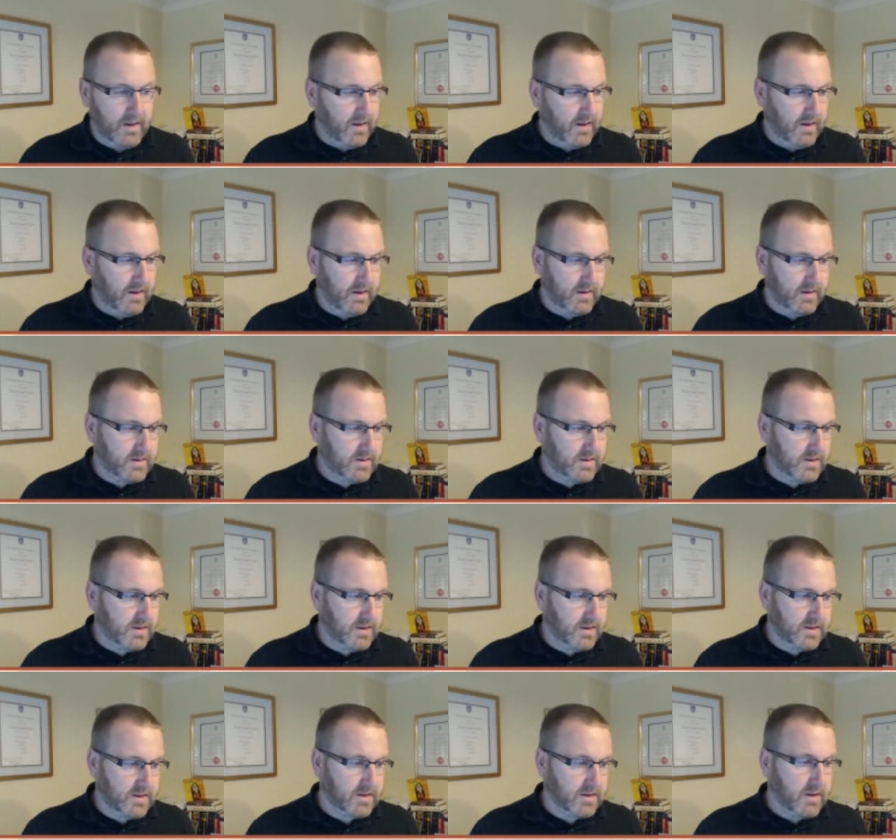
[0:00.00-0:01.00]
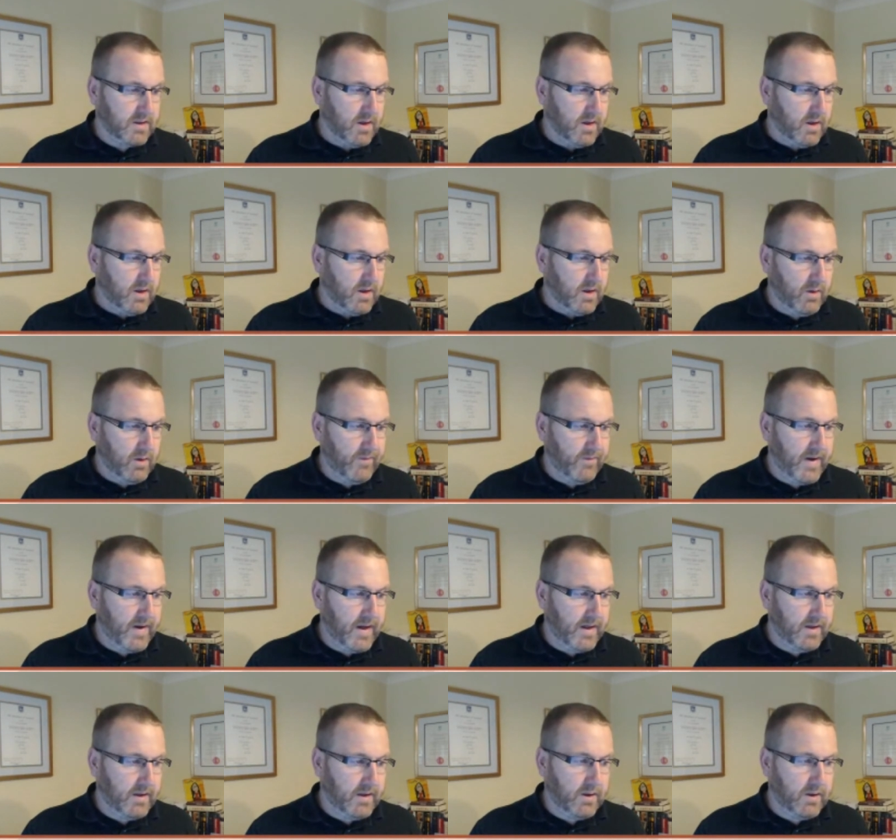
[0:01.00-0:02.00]
You know, Jesus. You know, we've
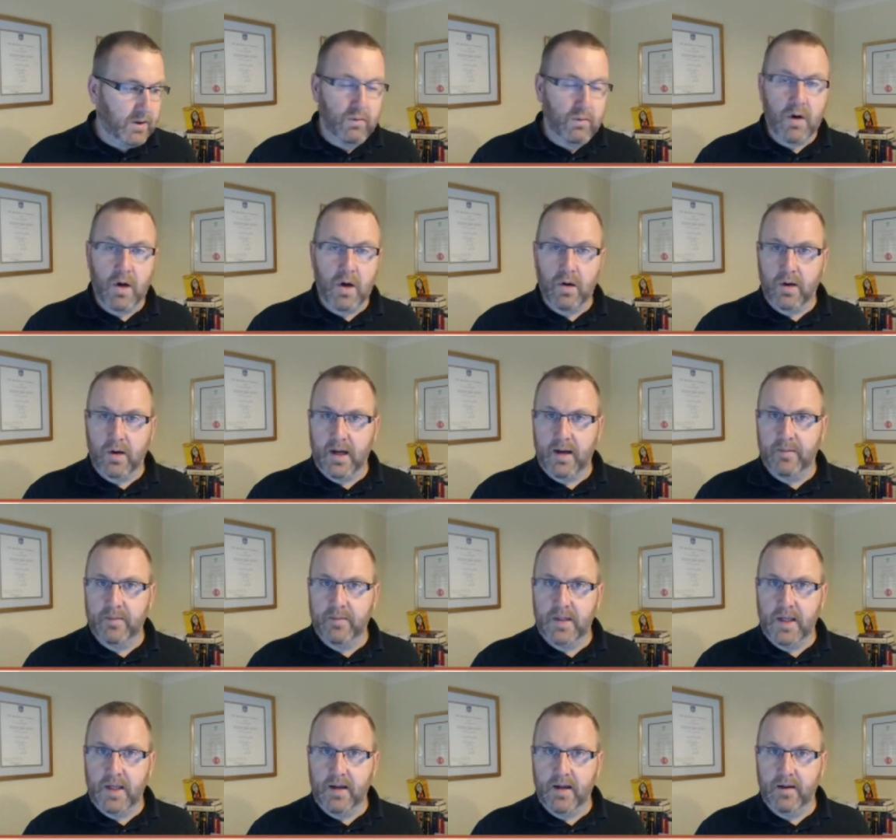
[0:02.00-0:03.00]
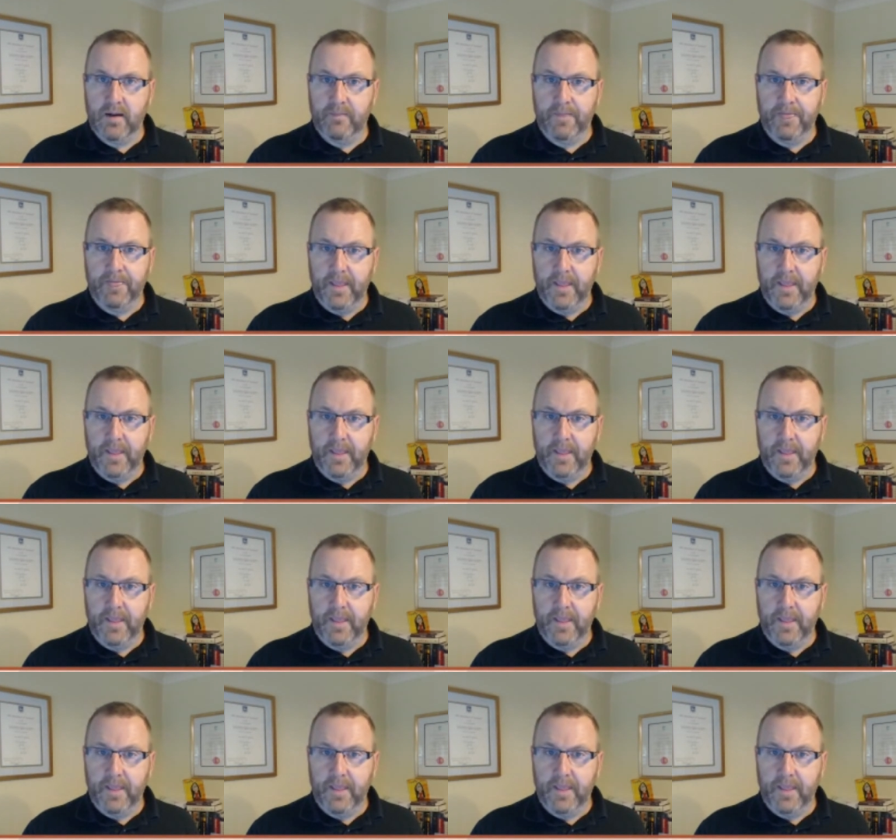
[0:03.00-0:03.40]
had euro come down,